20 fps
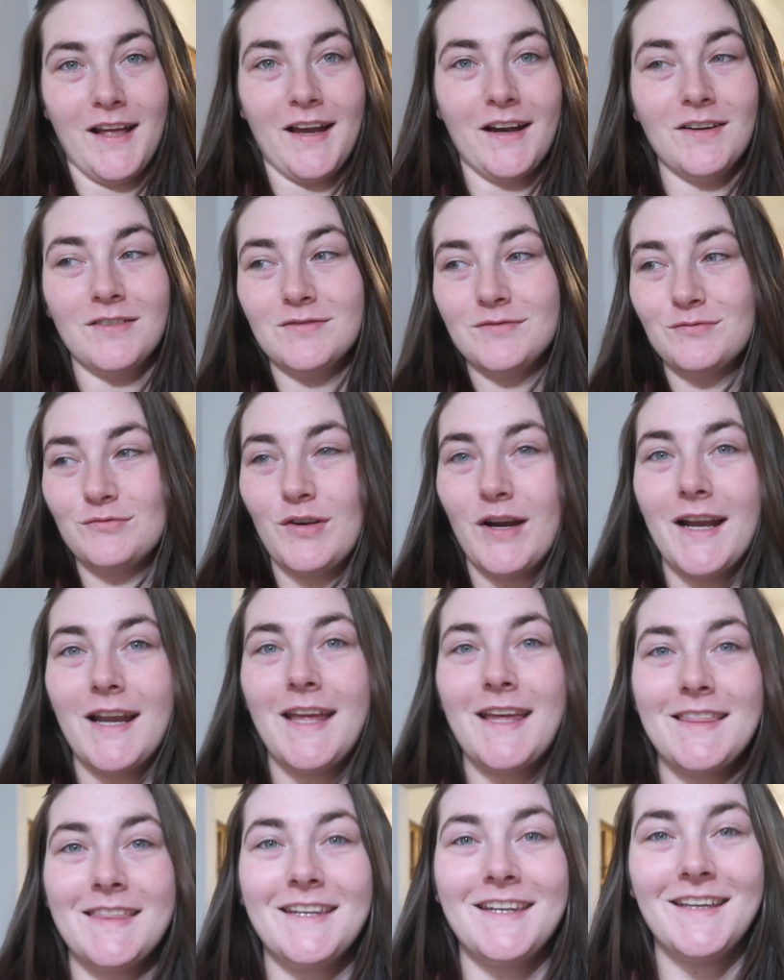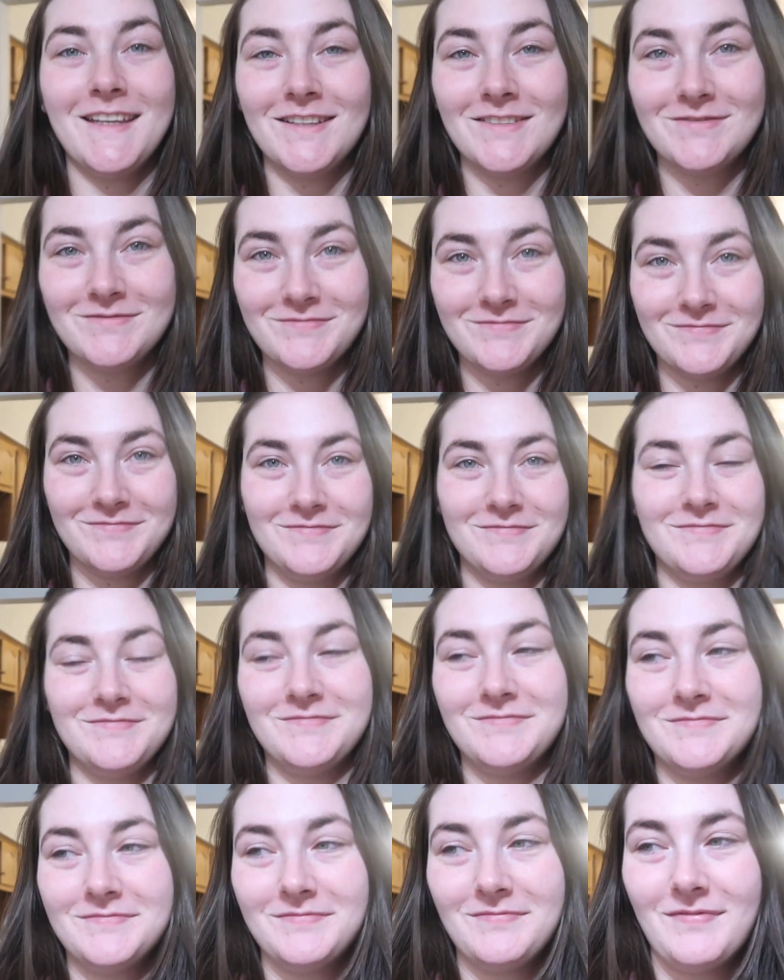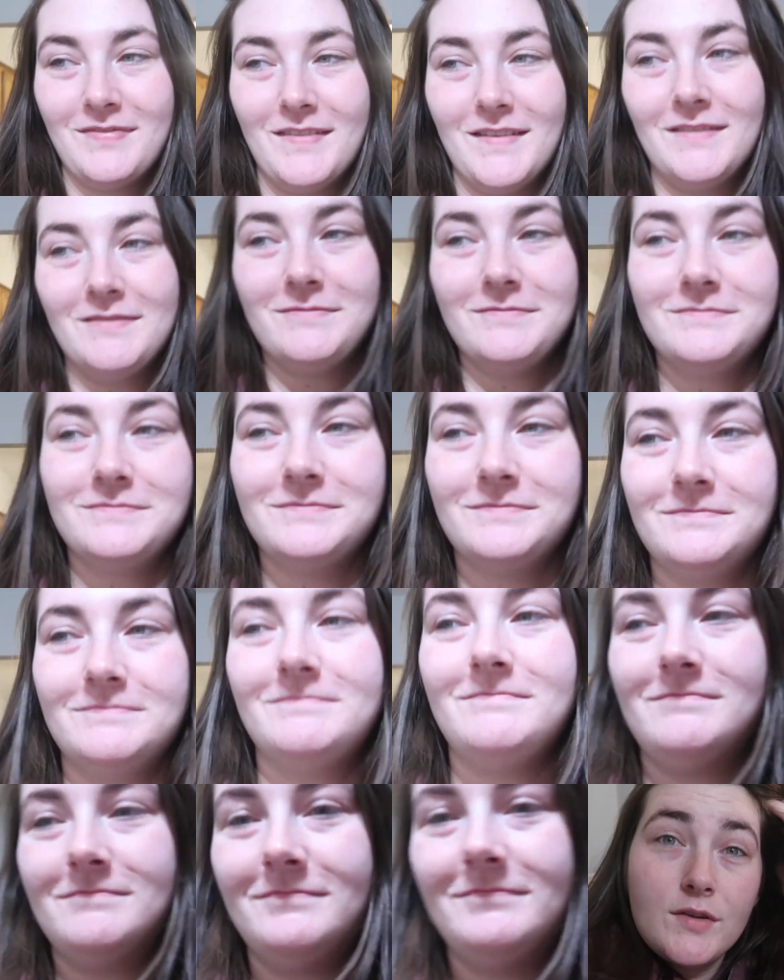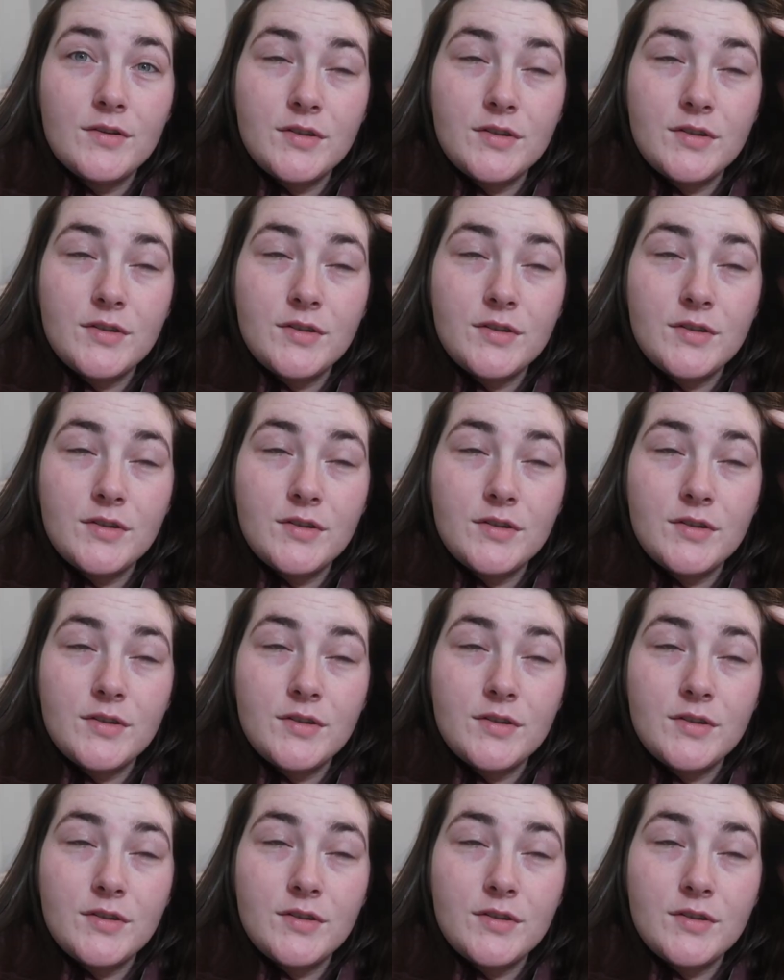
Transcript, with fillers: out. Right, Anthony? Right.